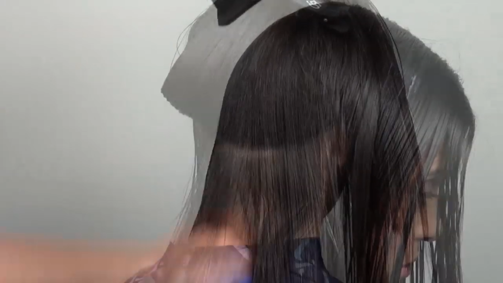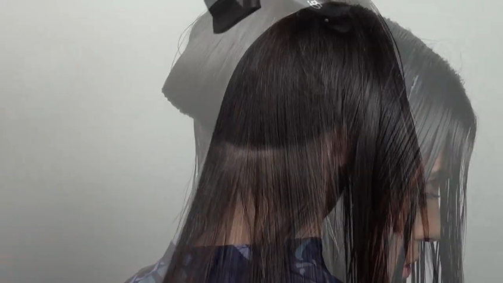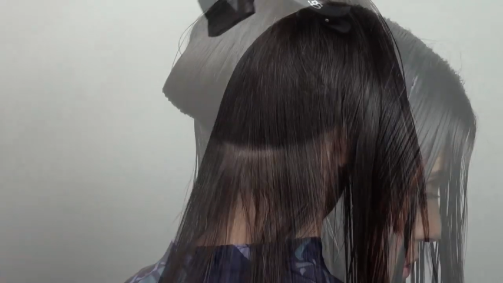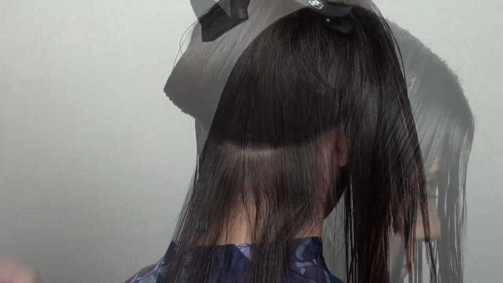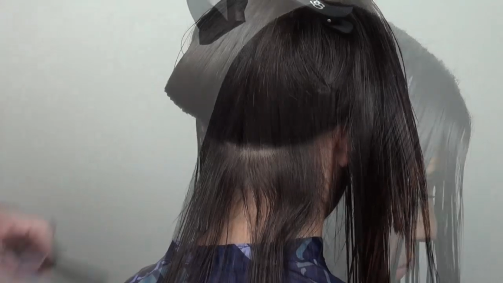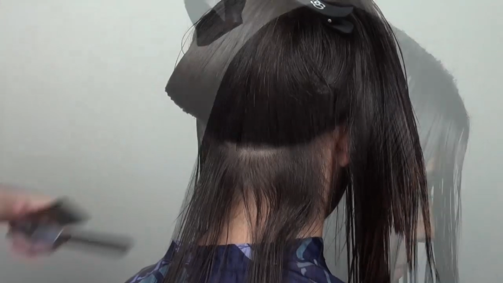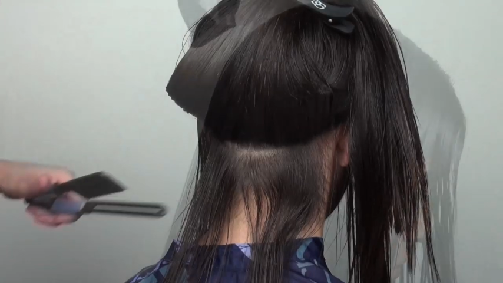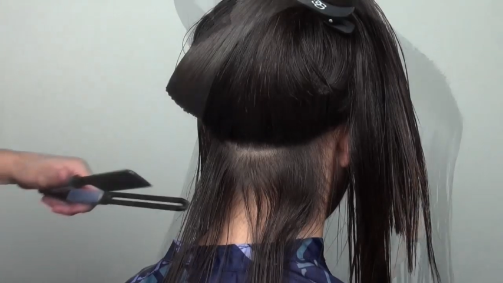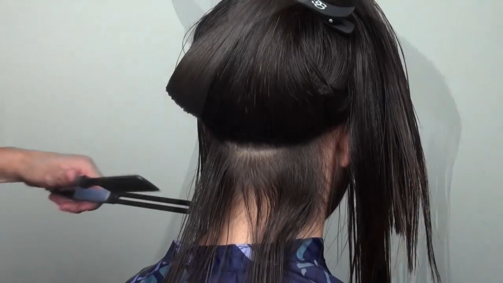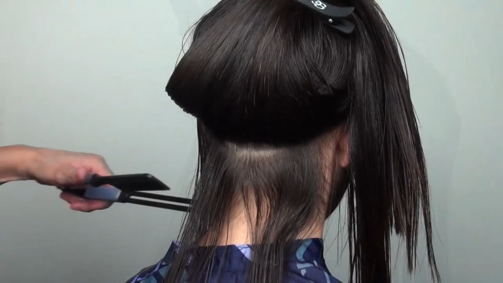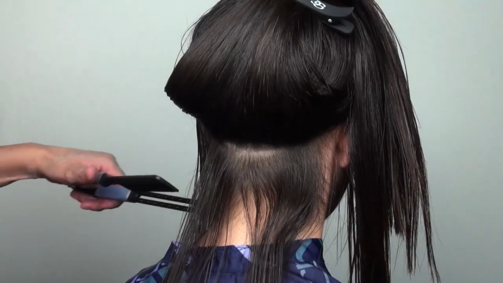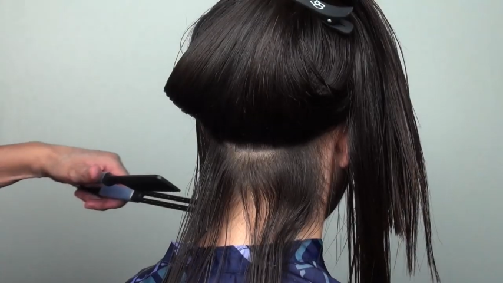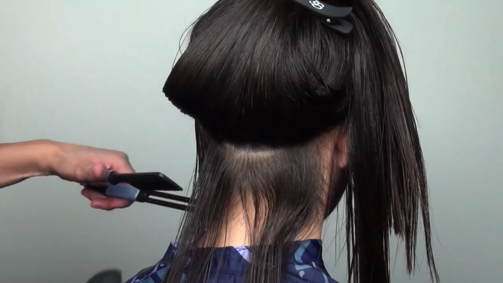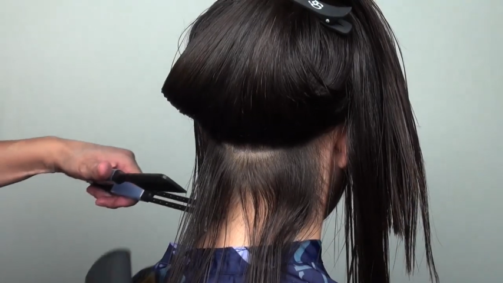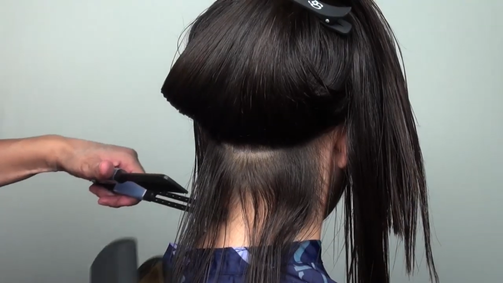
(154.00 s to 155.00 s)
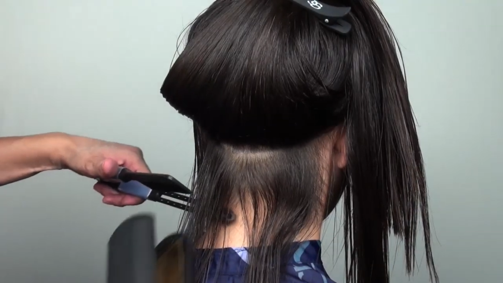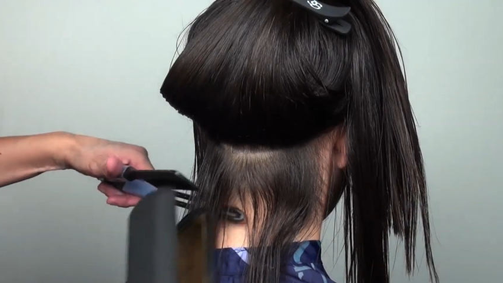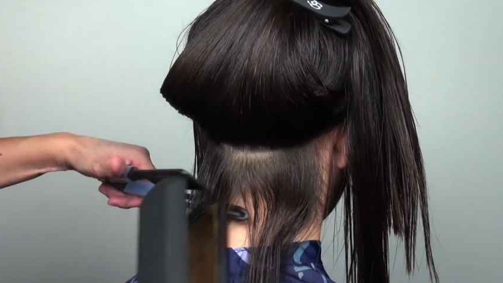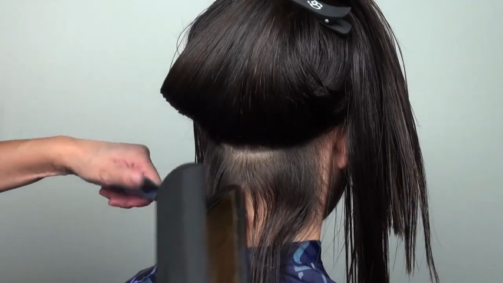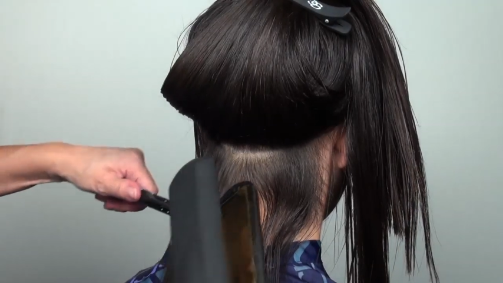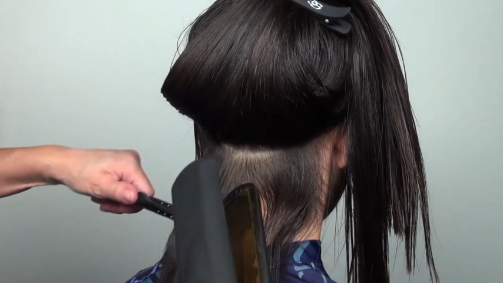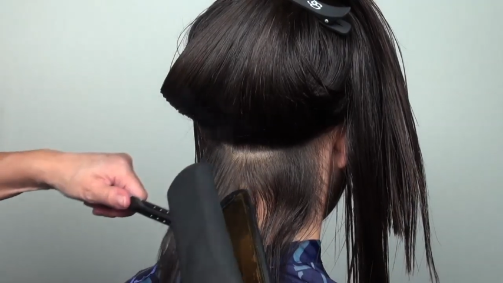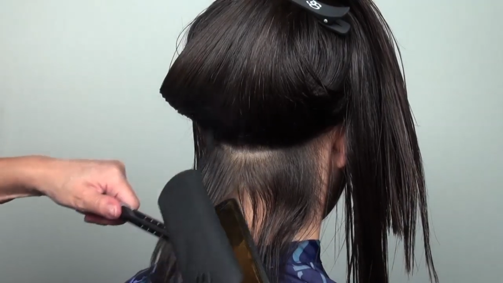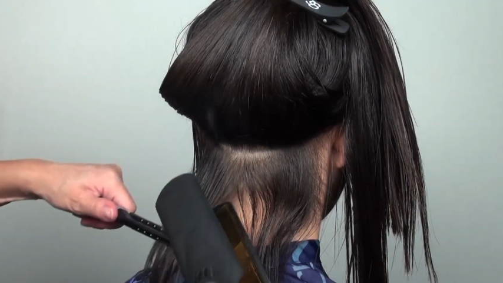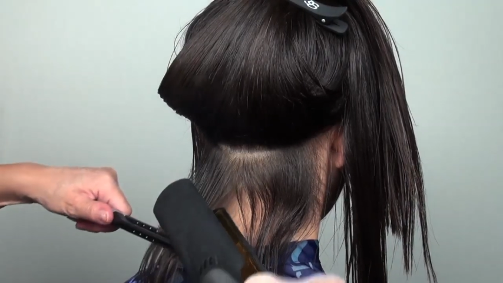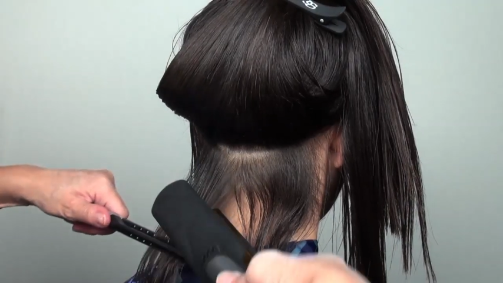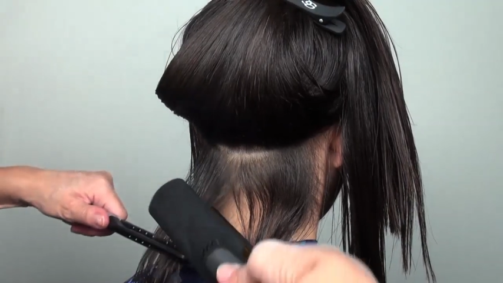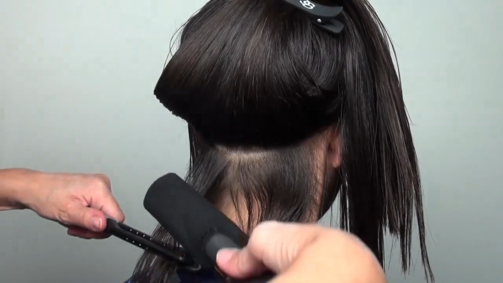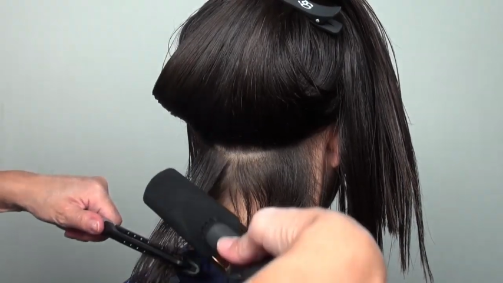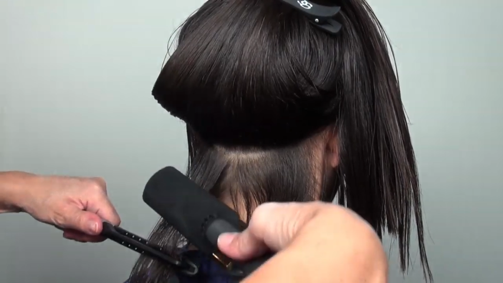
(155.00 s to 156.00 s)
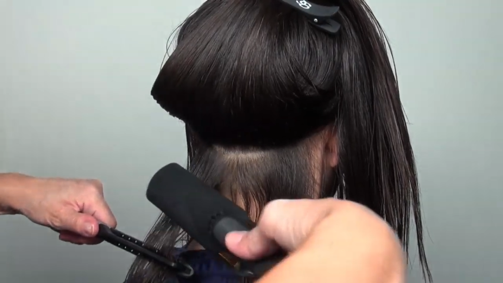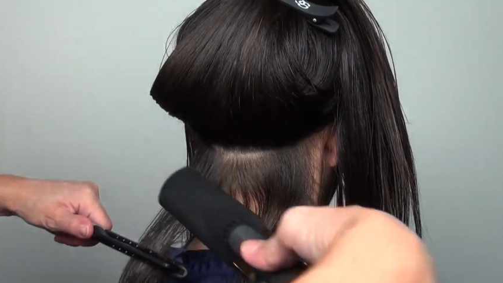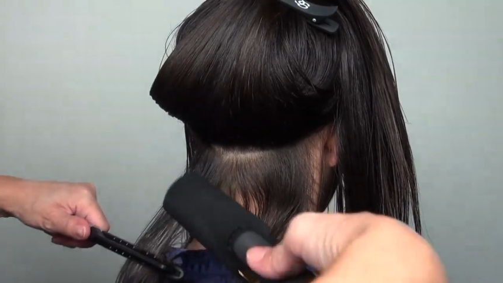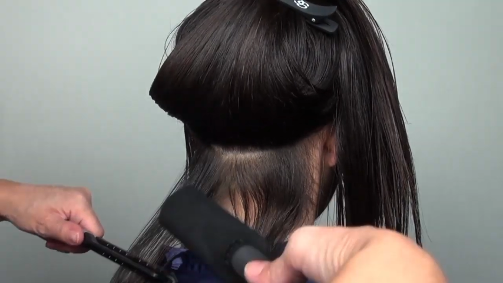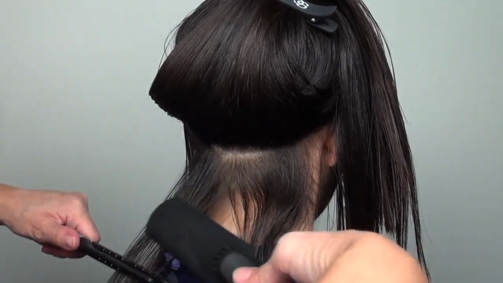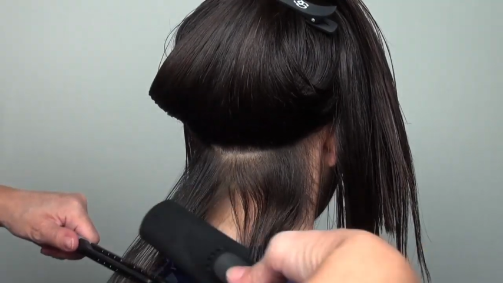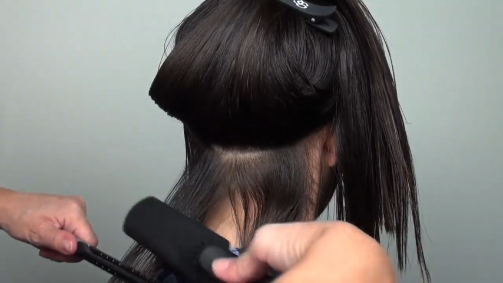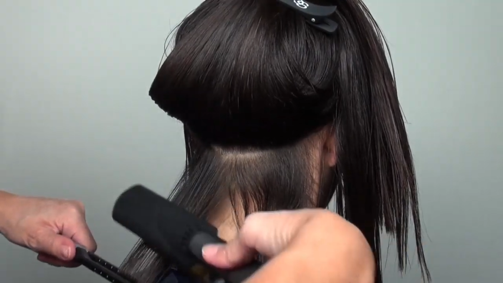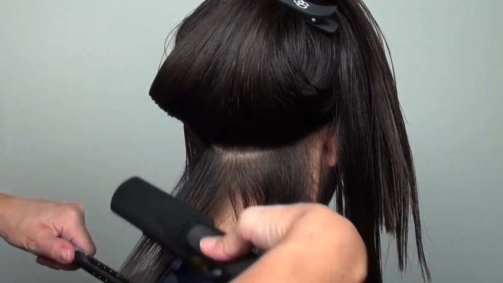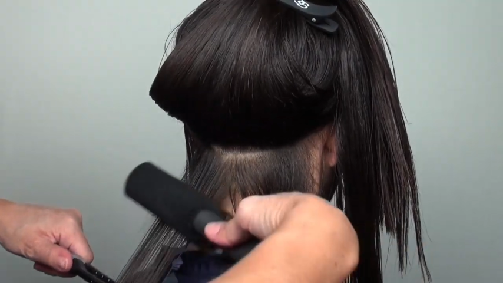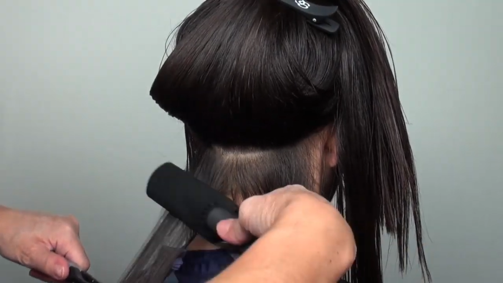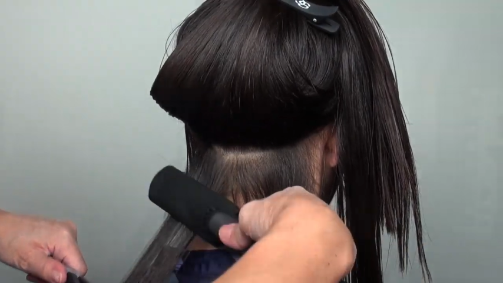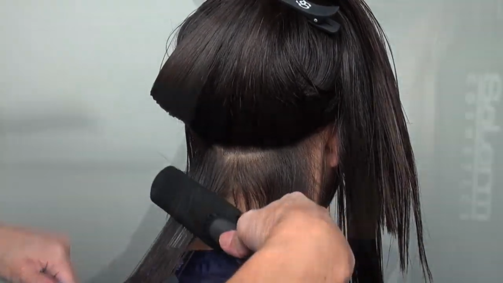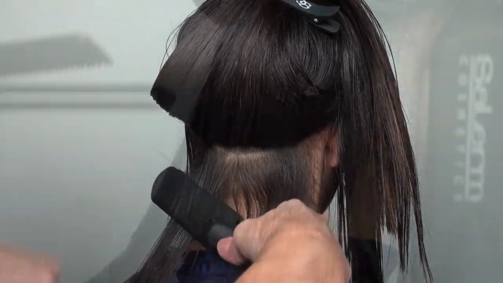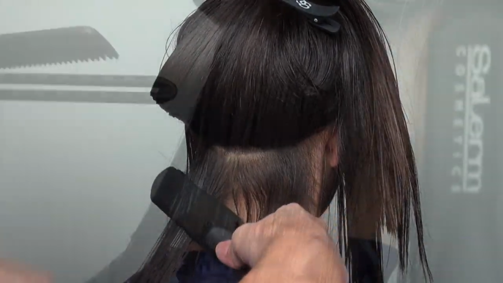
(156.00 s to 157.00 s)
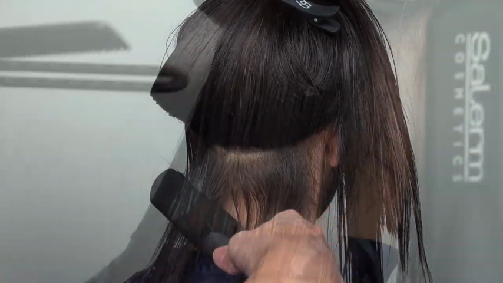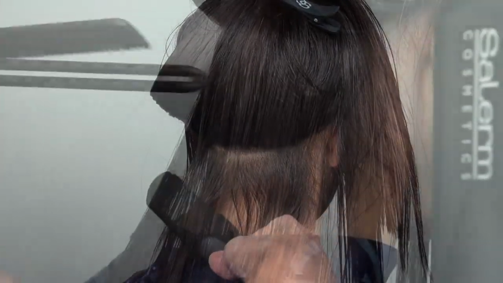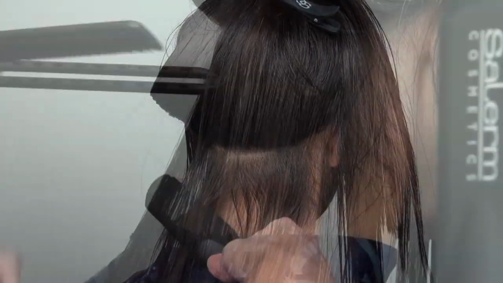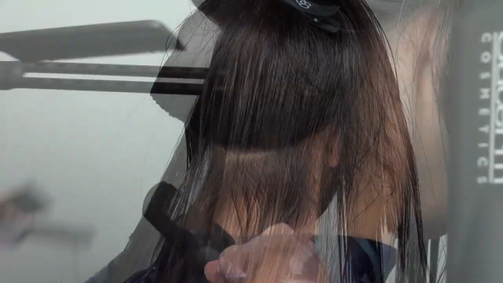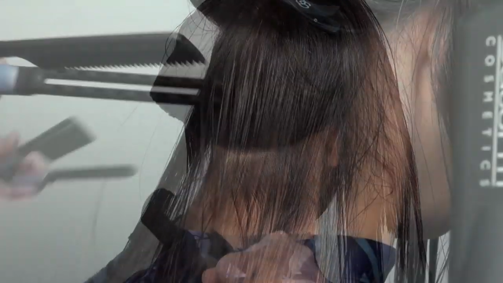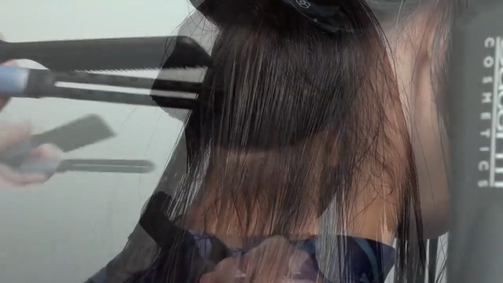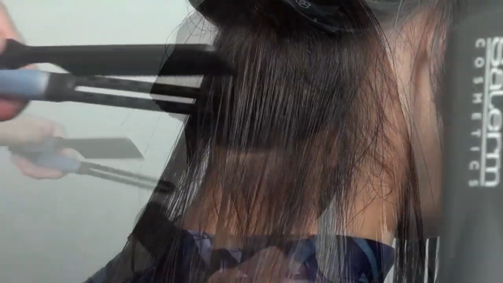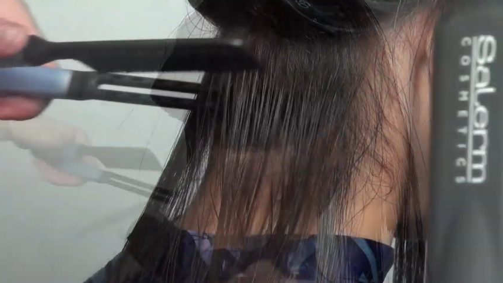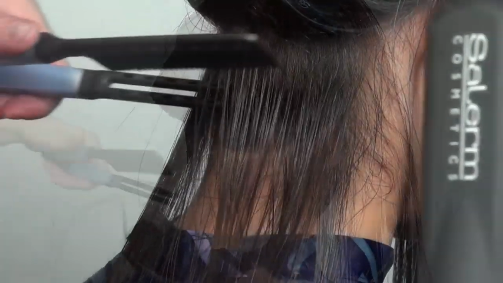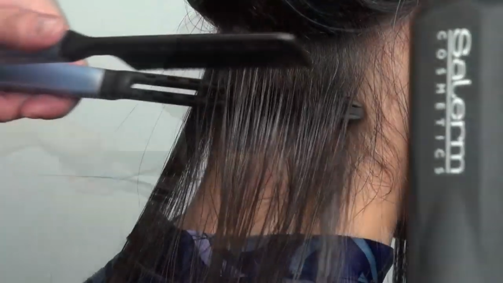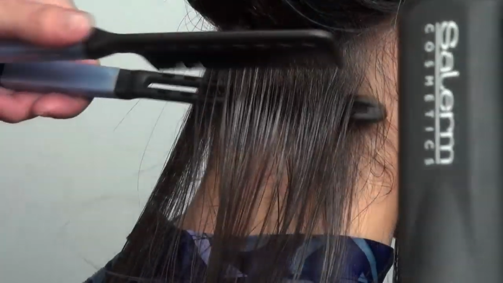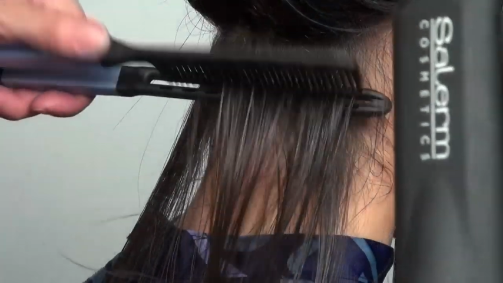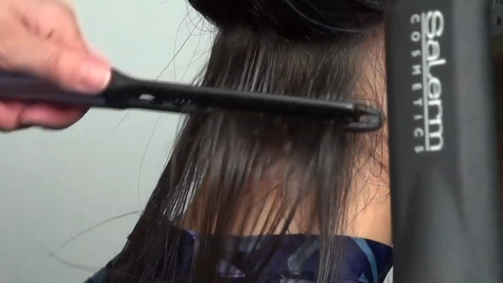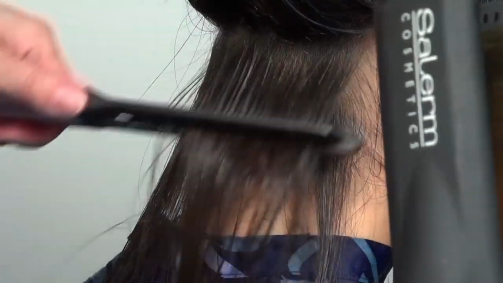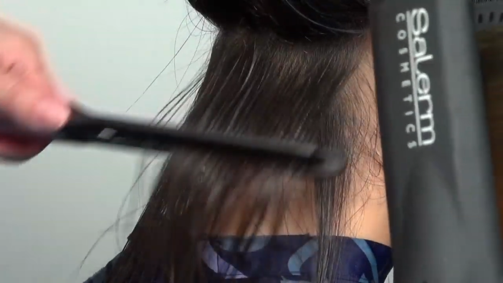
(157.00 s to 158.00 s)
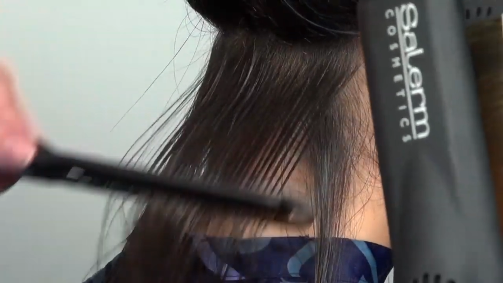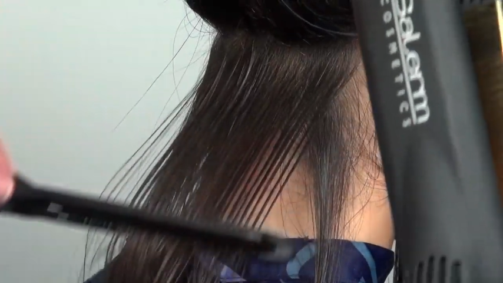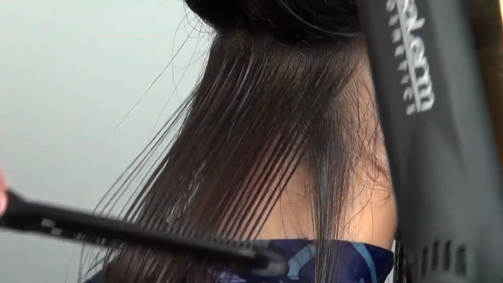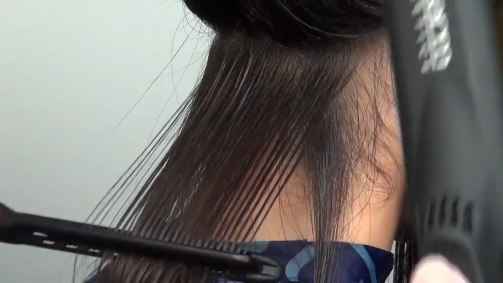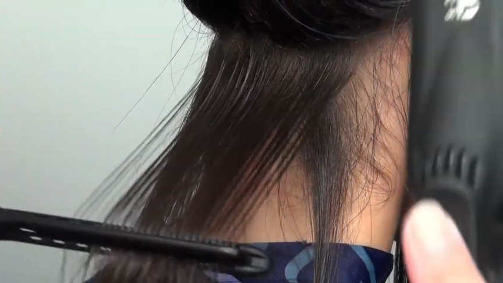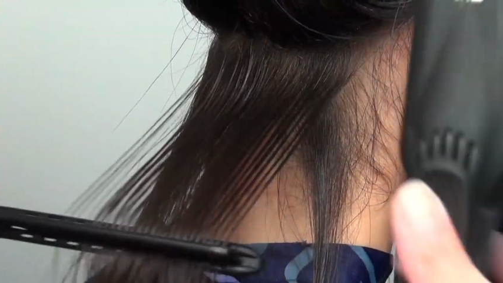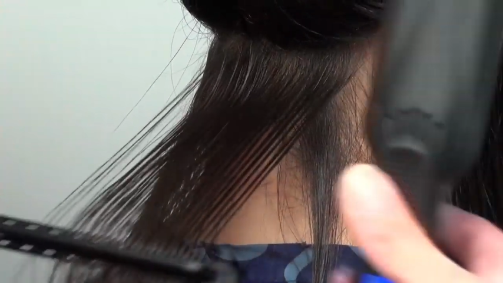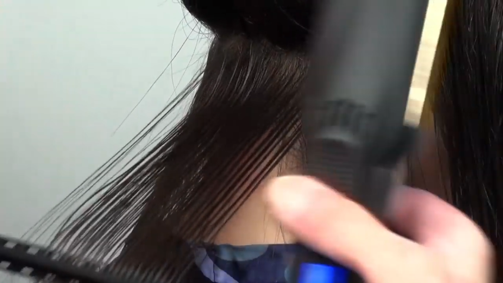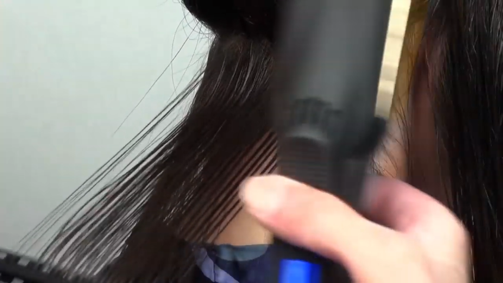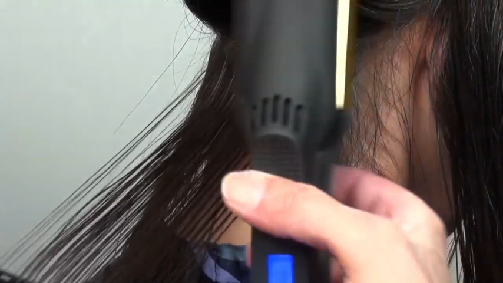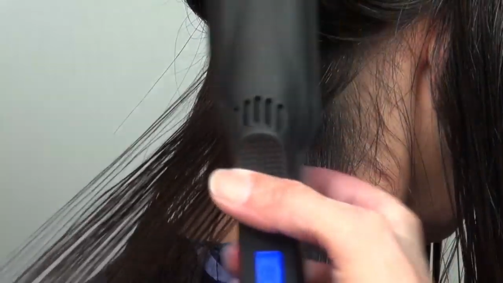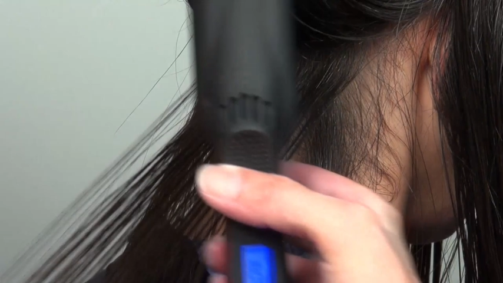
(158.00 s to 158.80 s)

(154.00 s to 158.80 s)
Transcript: [unreadable: no face in view]